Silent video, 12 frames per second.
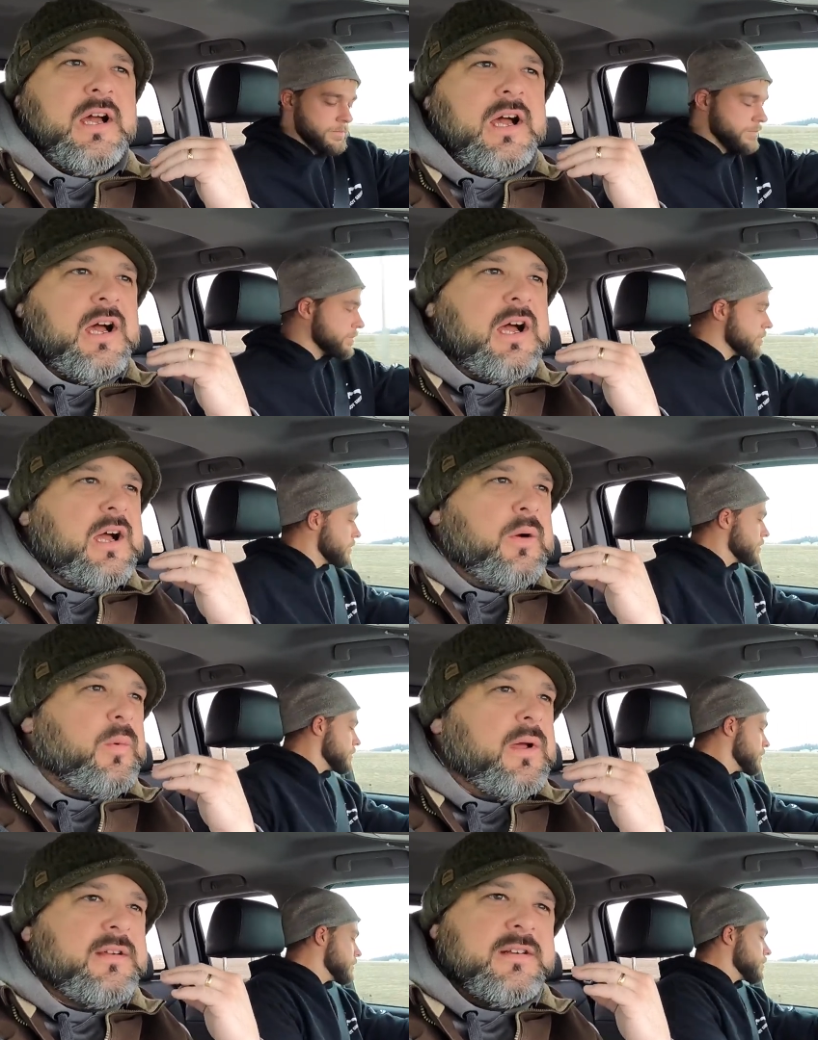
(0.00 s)
Speaker 1: uh,
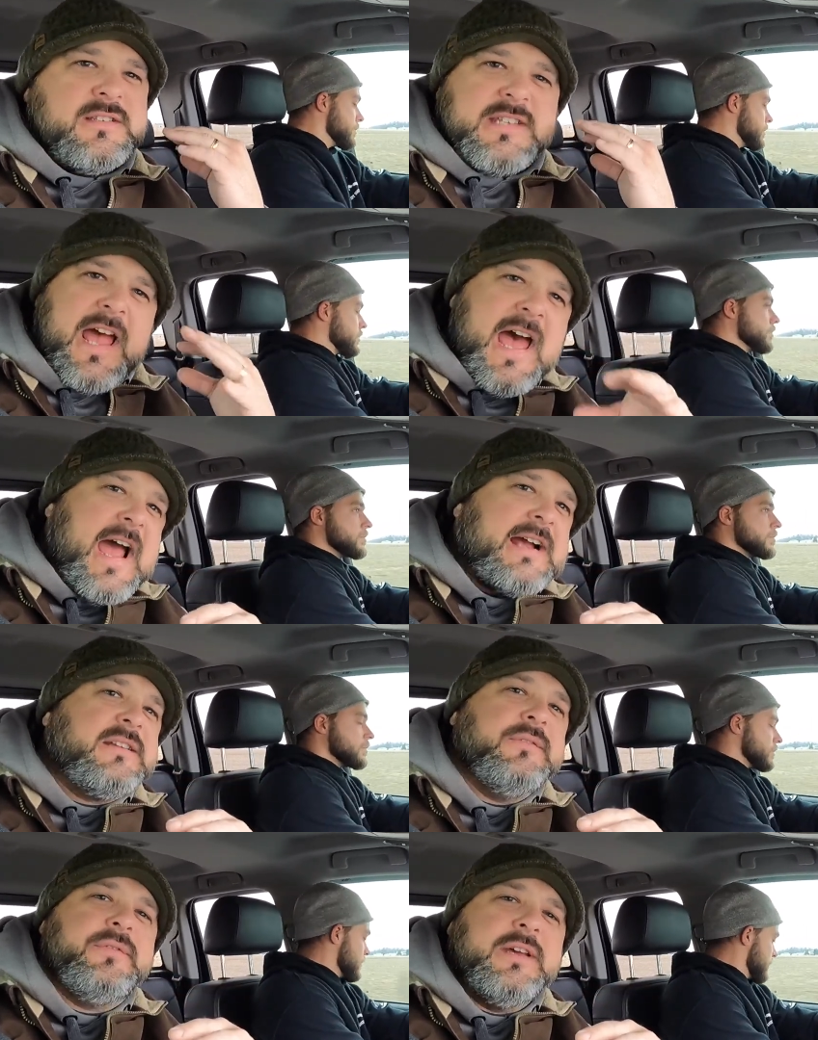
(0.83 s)
whether it's
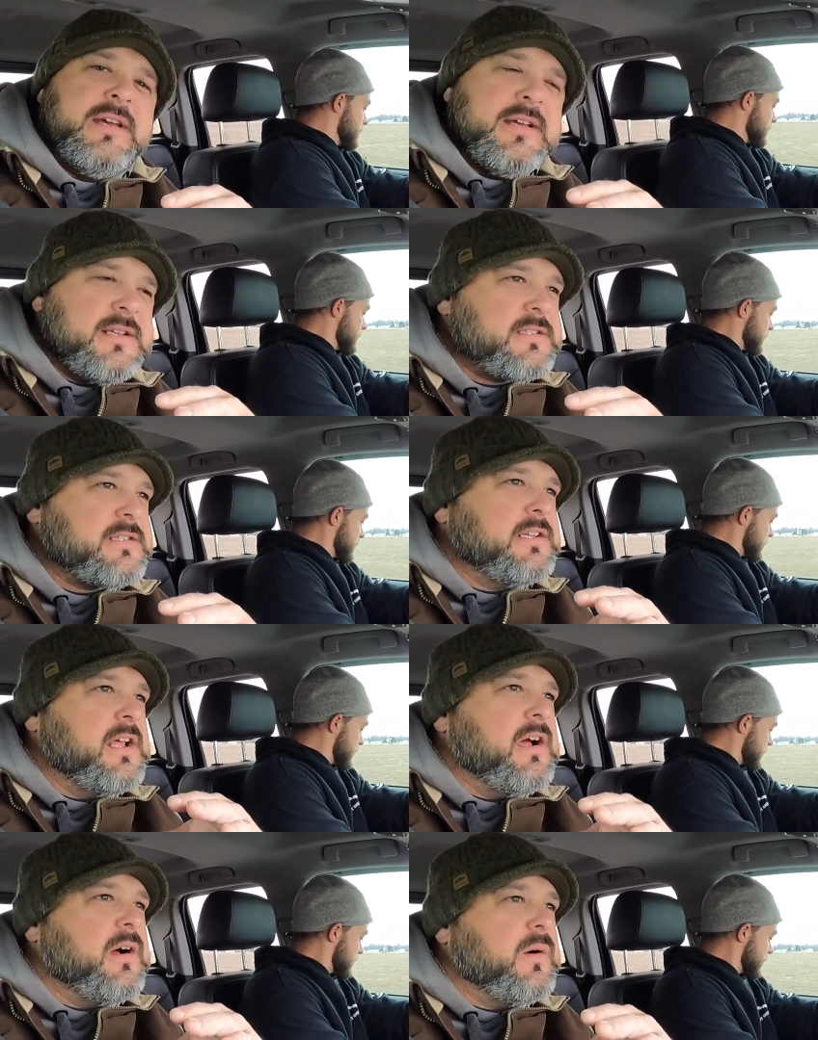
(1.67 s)
activists, you
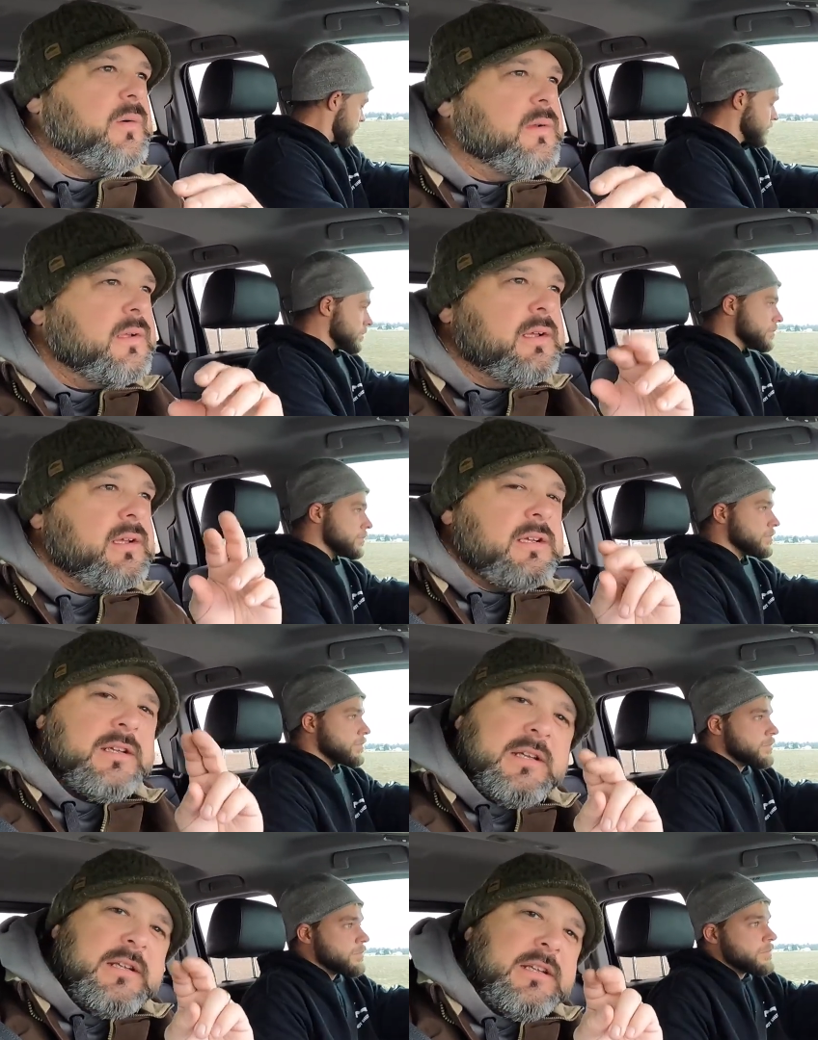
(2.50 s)
know,
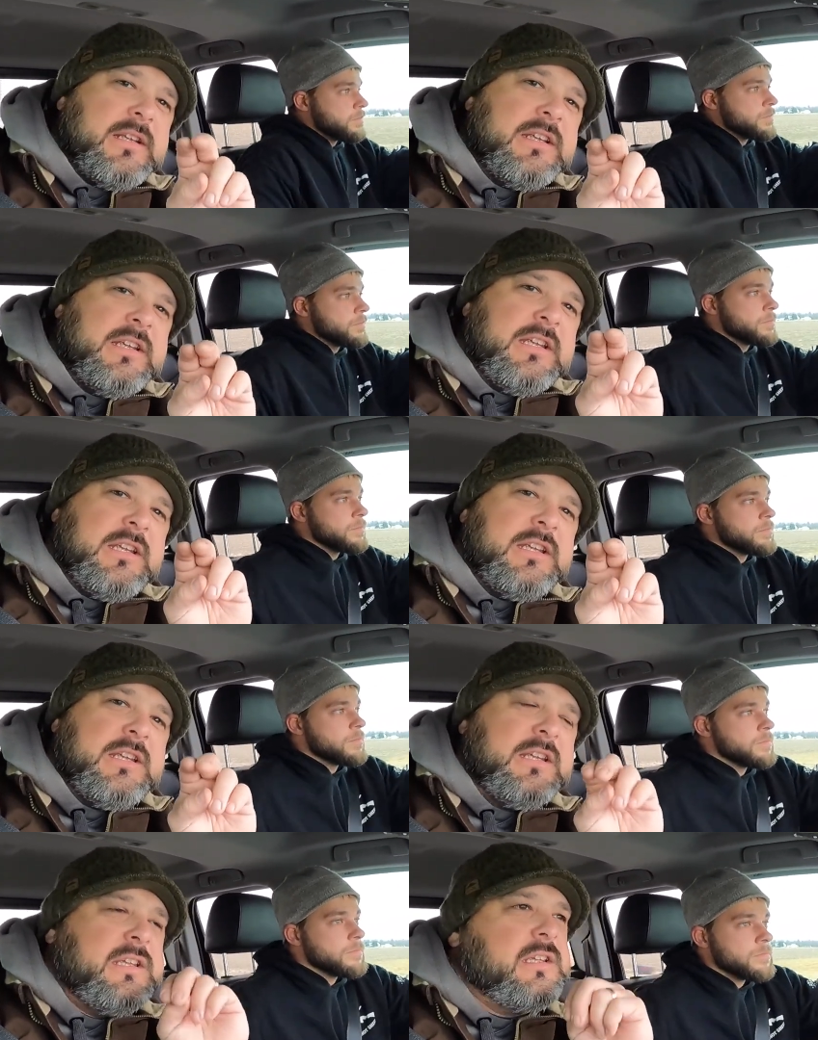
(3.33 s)

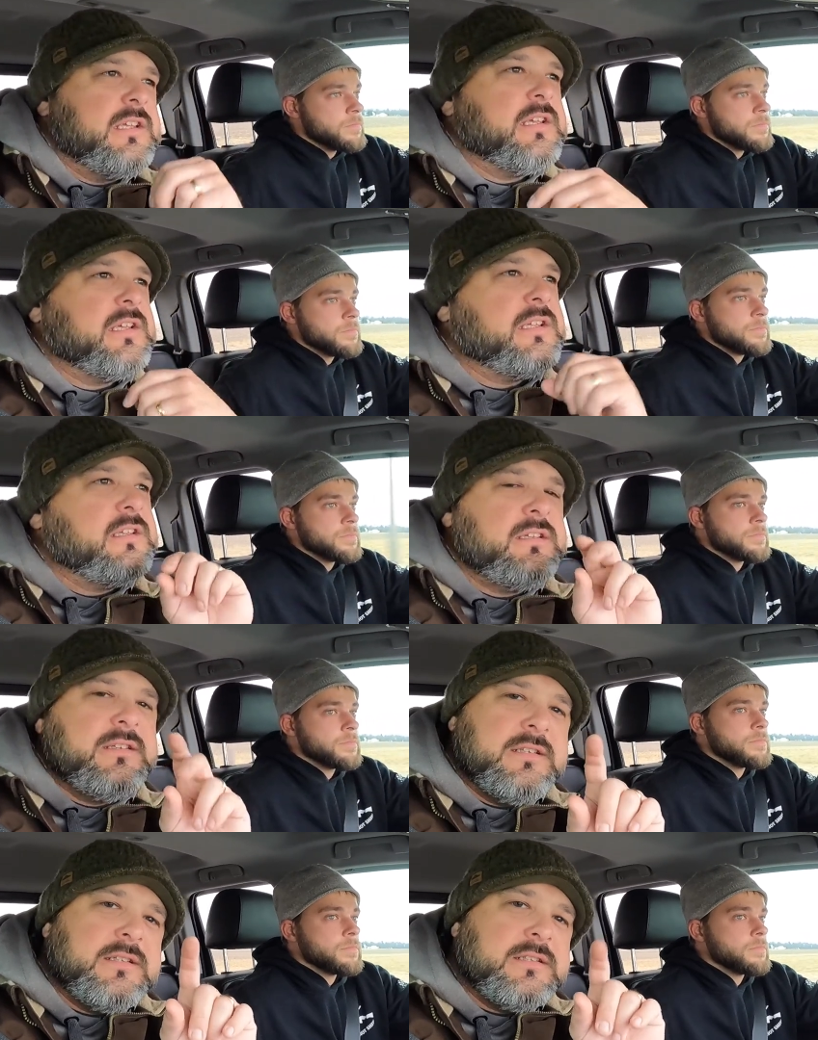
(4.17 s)
you
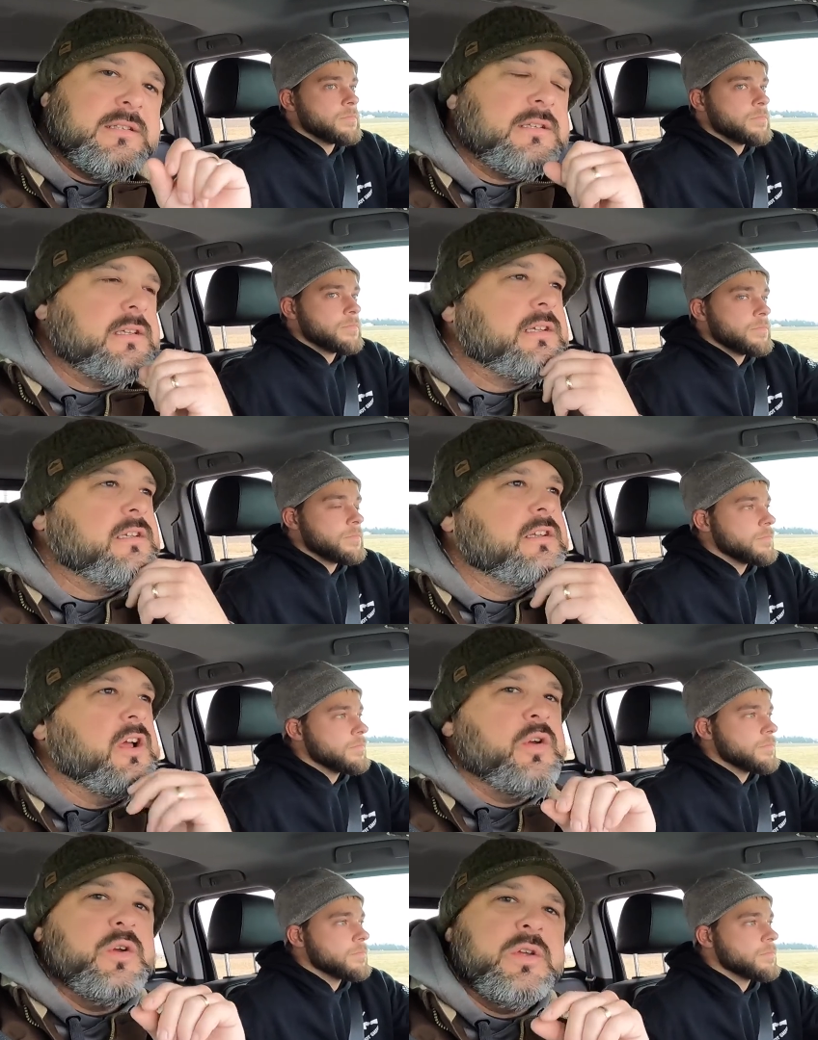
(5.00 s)

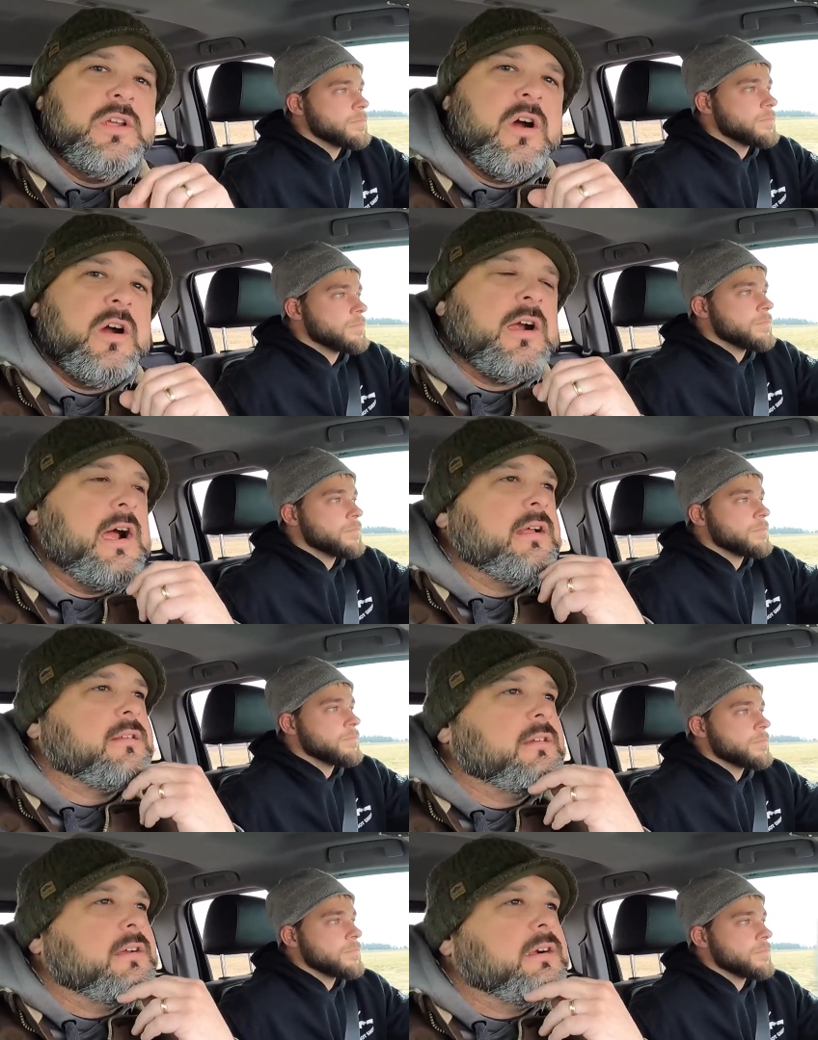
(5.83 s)
know who you are
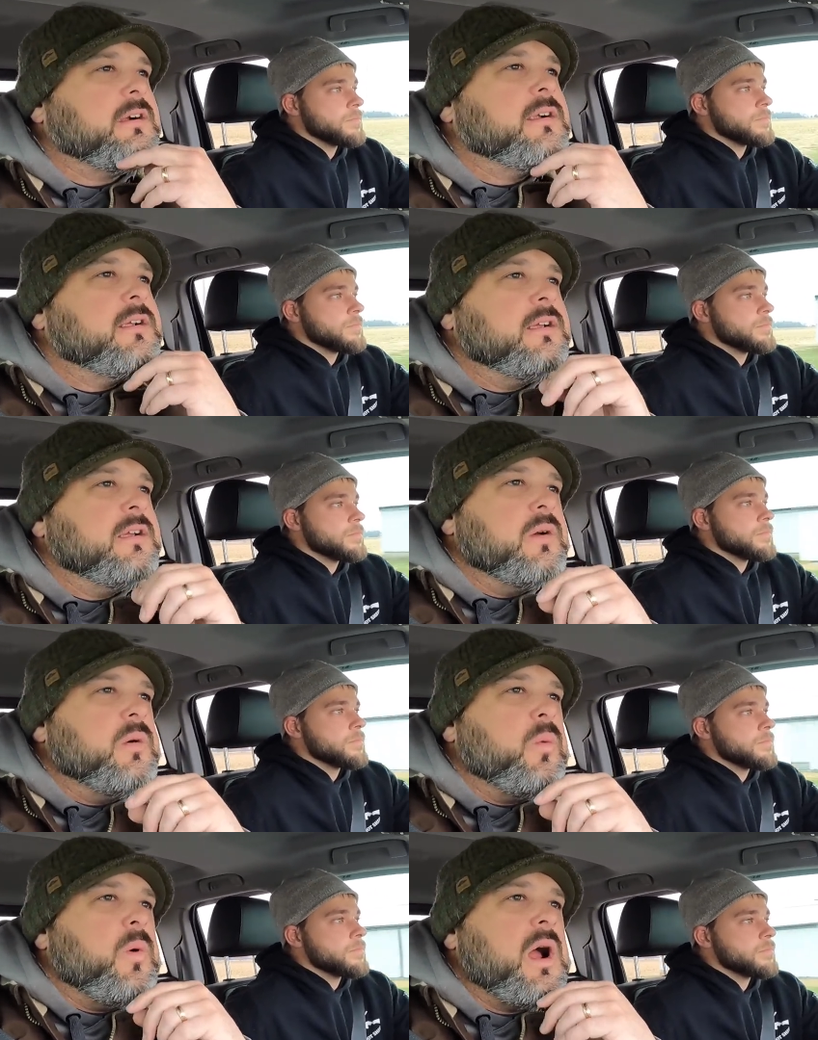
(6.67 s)
out there,
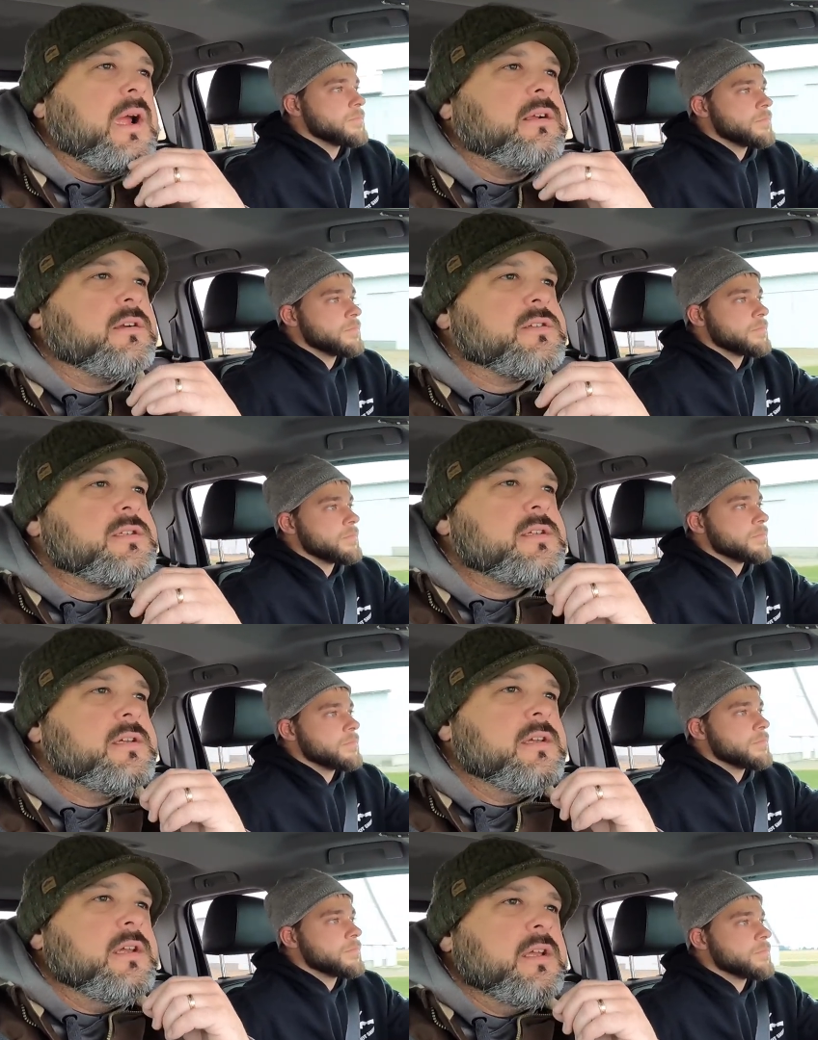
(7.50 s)
whiners.